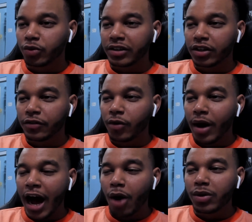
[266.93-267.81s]

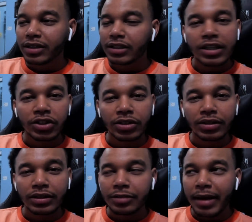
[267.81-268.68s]
24 hours
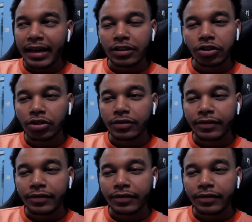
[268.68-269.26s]
until the Spanish.